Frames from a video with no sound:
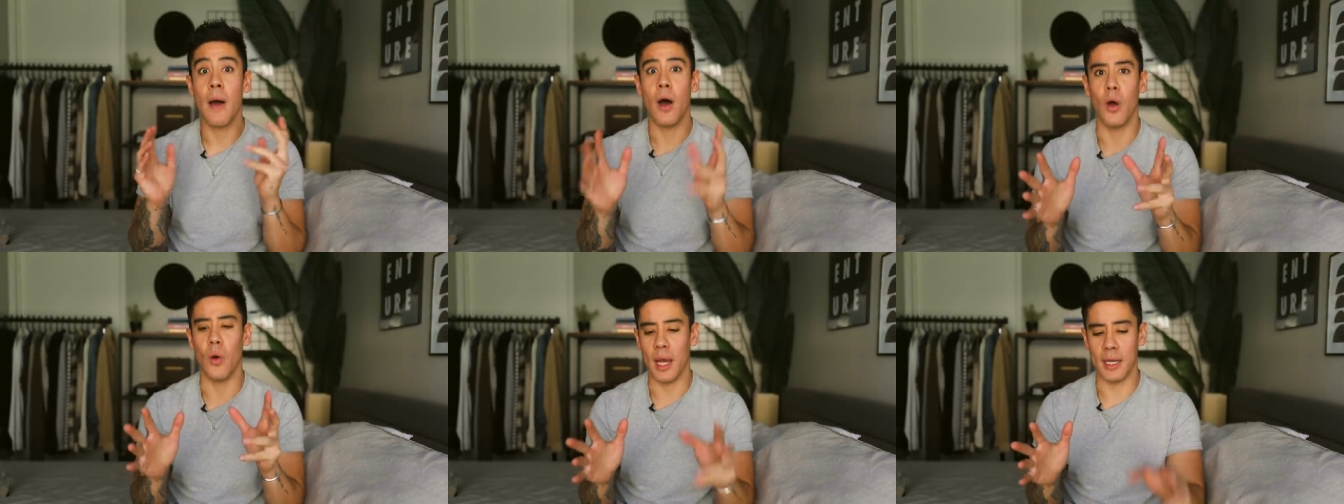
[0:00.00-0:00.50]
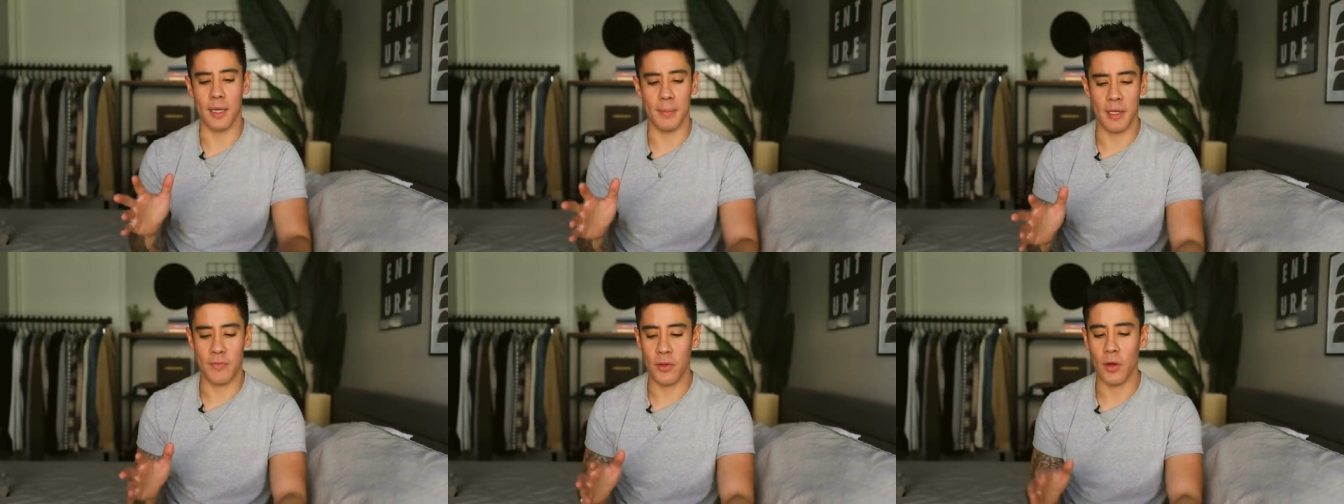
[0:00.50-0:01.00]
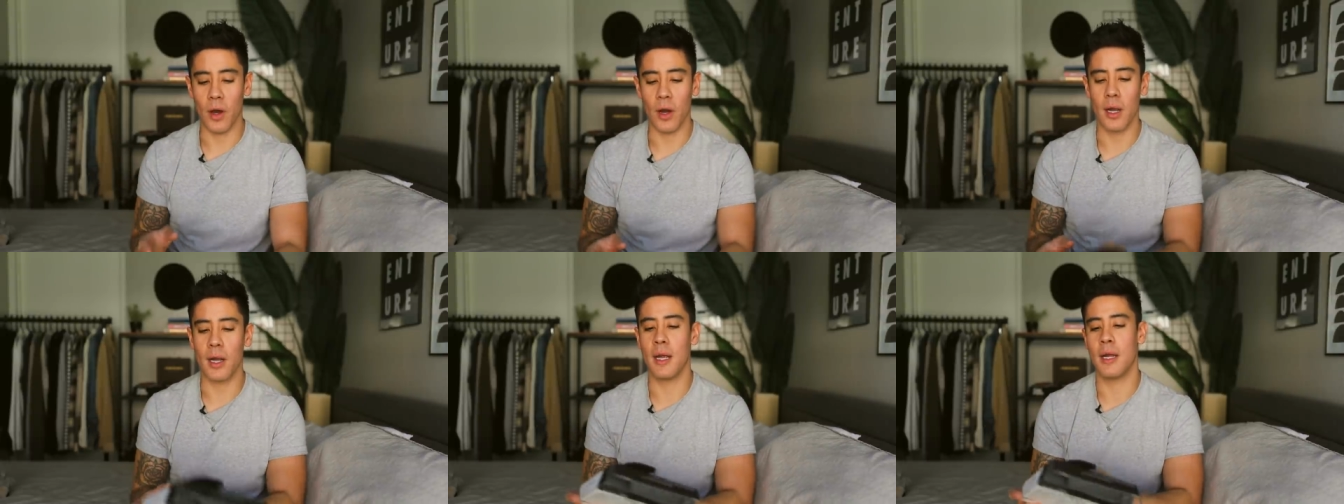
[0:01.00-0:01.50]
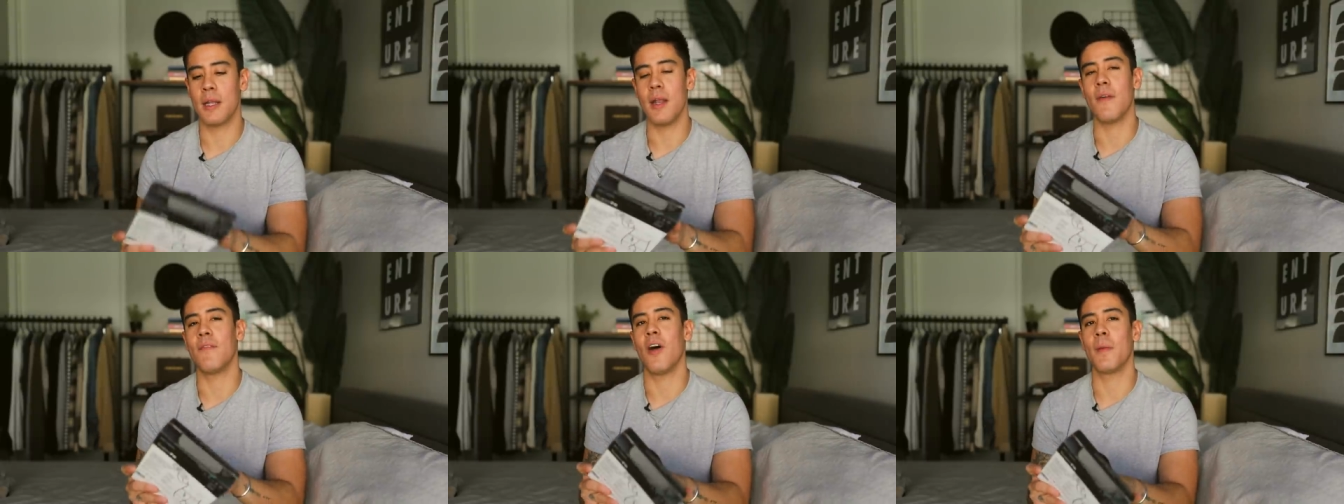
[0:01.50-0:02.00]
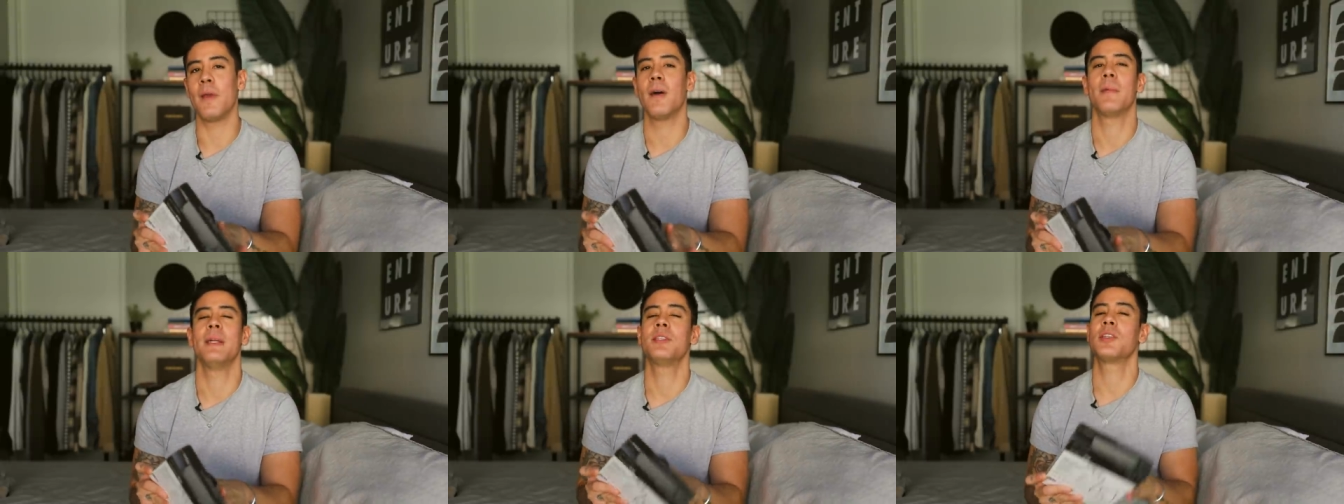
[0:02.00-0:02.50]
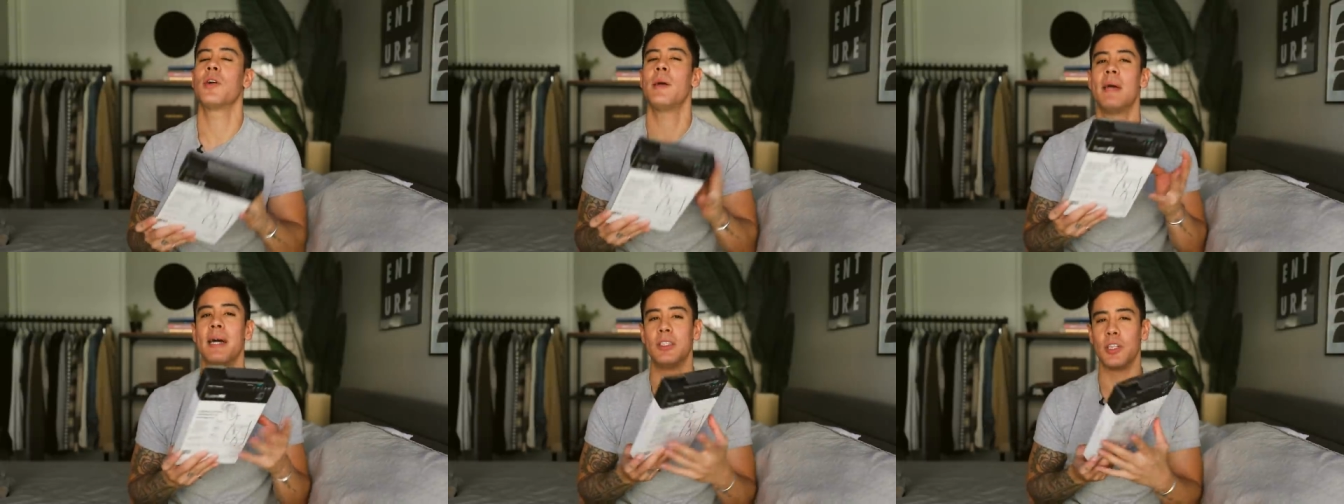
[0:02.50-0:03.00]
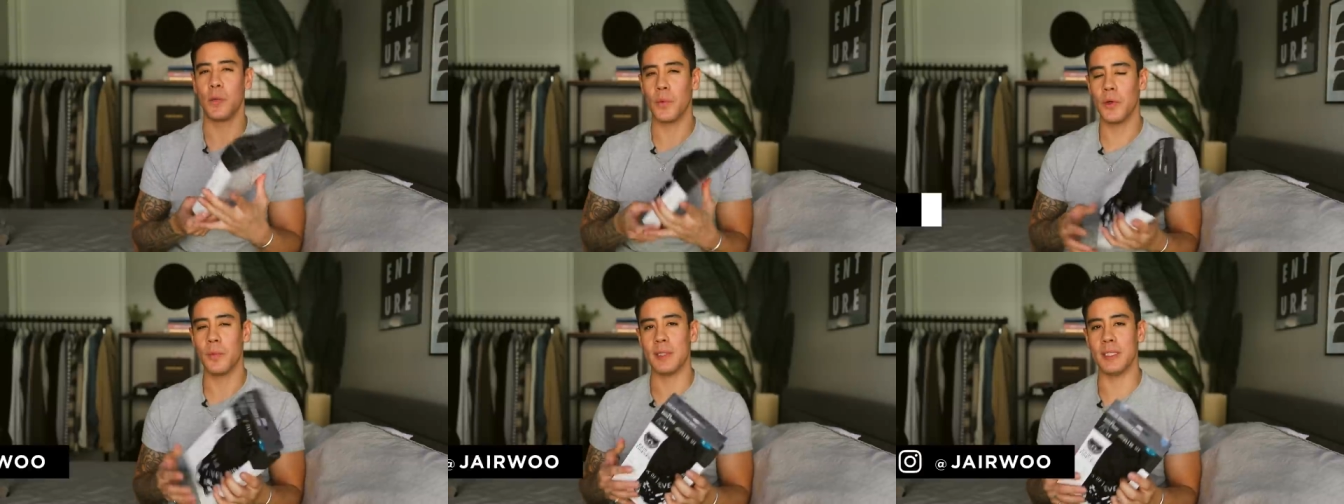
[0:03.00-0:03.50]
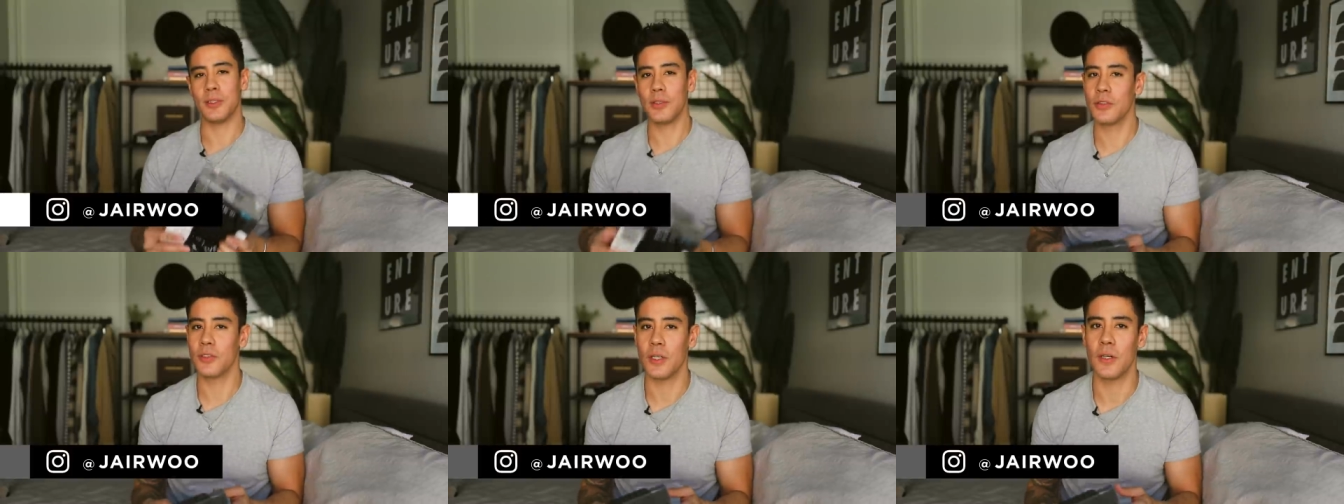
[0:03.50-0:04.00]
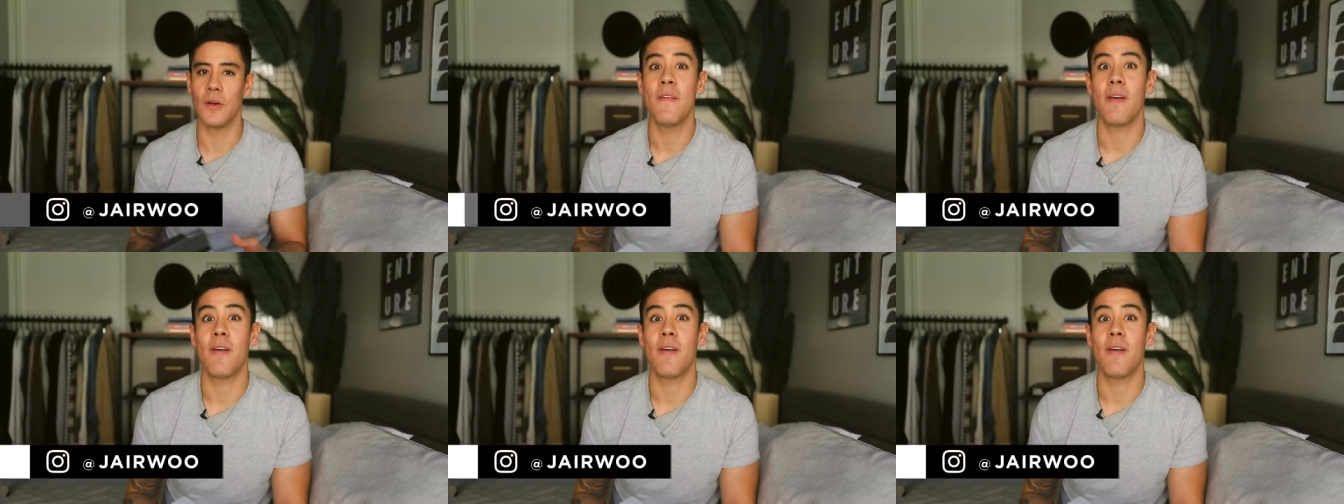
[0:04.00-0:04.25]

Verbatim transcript: Oh, and if you are not following me on my Instagram at JairWoo, please do so.